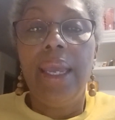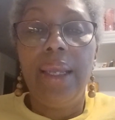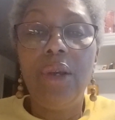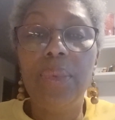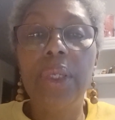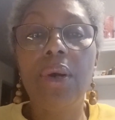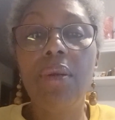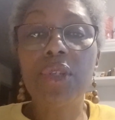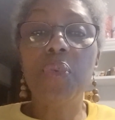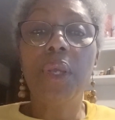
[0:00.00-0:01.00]
and hope that
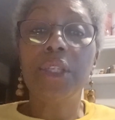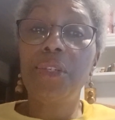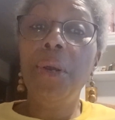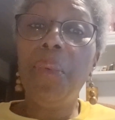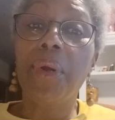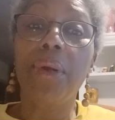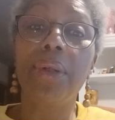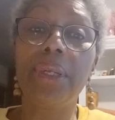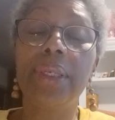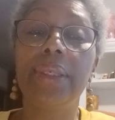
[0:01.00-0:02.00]
all is well in your world.